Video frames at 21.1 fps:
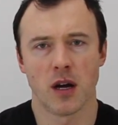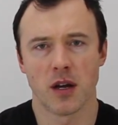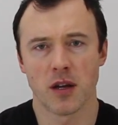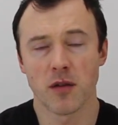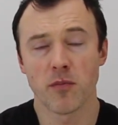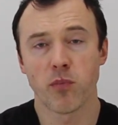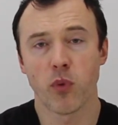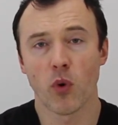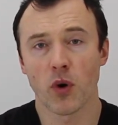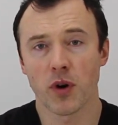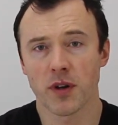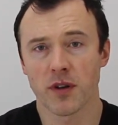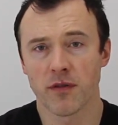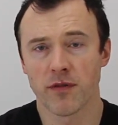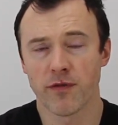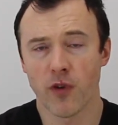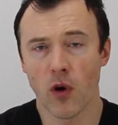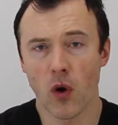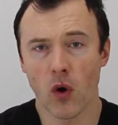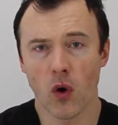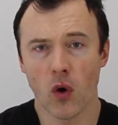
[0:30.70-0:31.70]
important
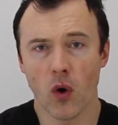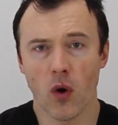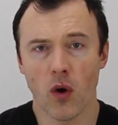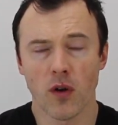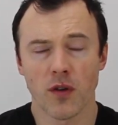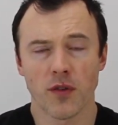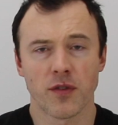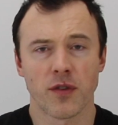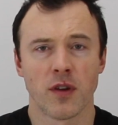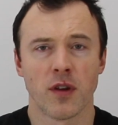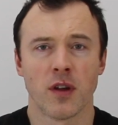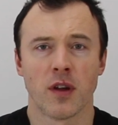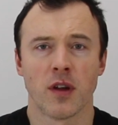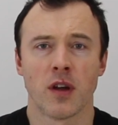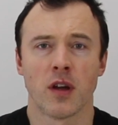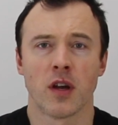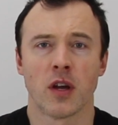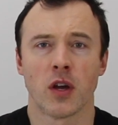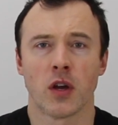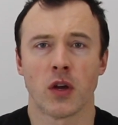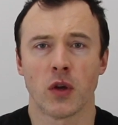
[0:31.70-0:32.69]
phone calls,
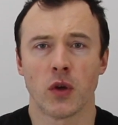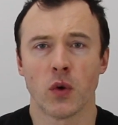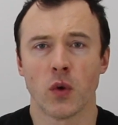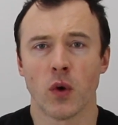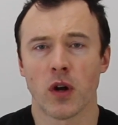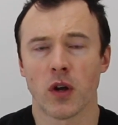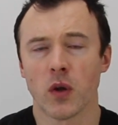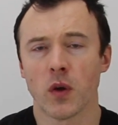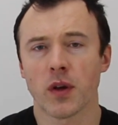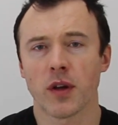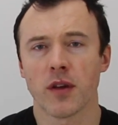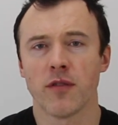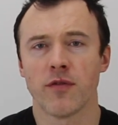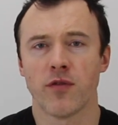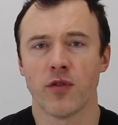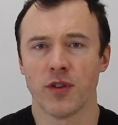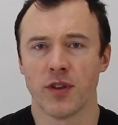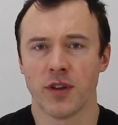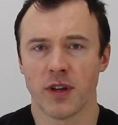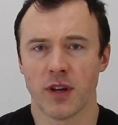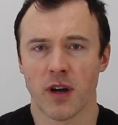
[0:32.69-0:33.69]
you are looking
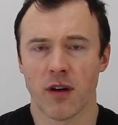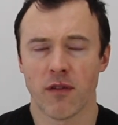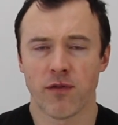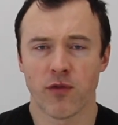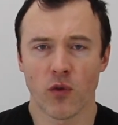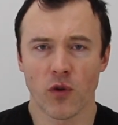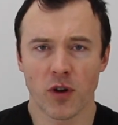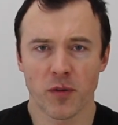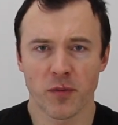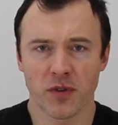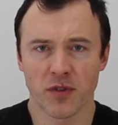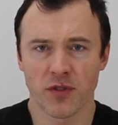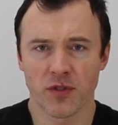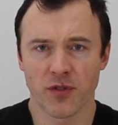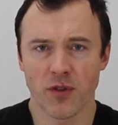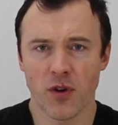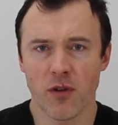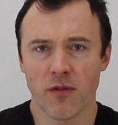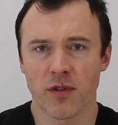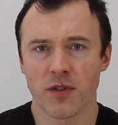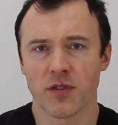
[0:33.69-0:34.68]
for the affordable
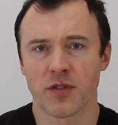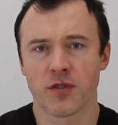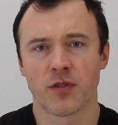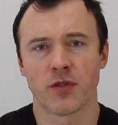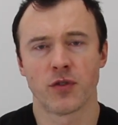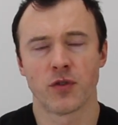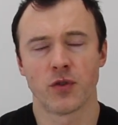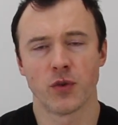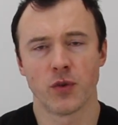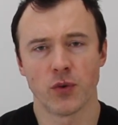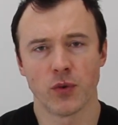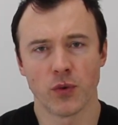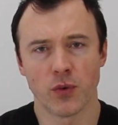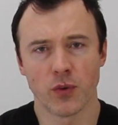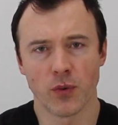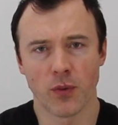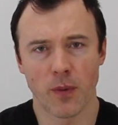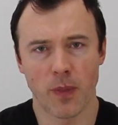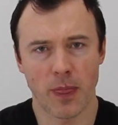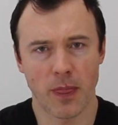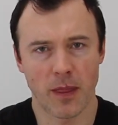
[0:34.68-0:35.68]
service
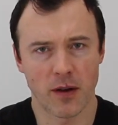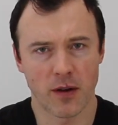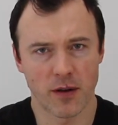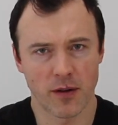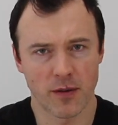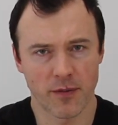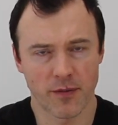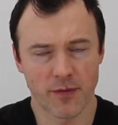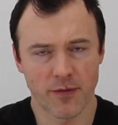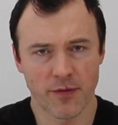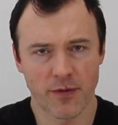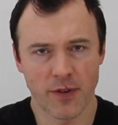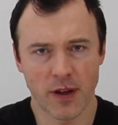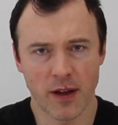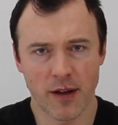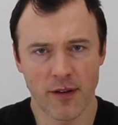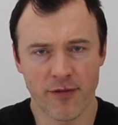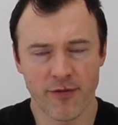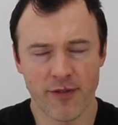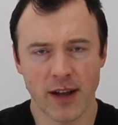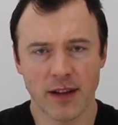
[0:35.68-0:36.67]
to
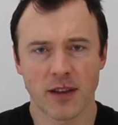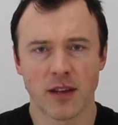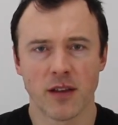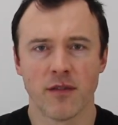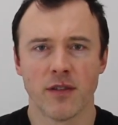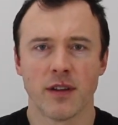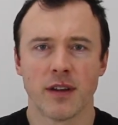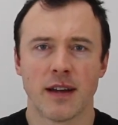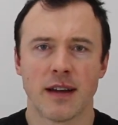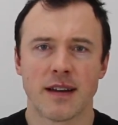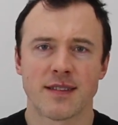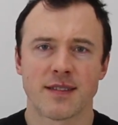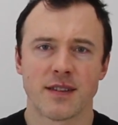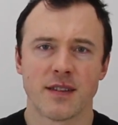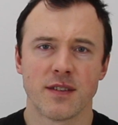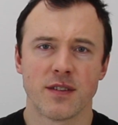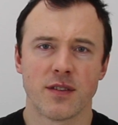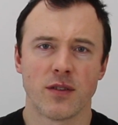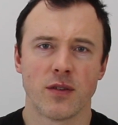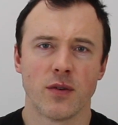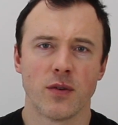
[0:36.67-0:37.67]
effectively
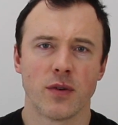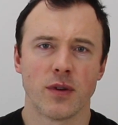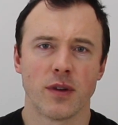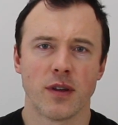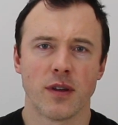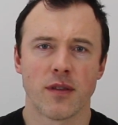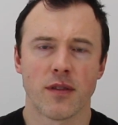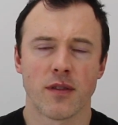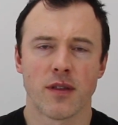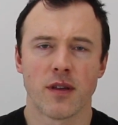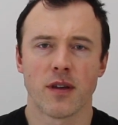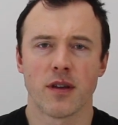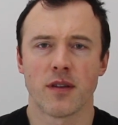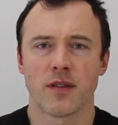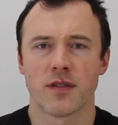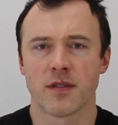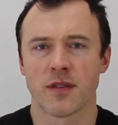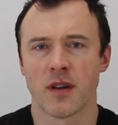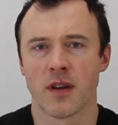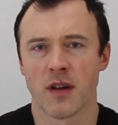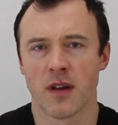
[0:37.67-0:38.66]
assist you in
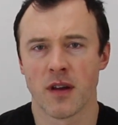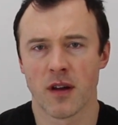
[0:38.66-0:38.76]
this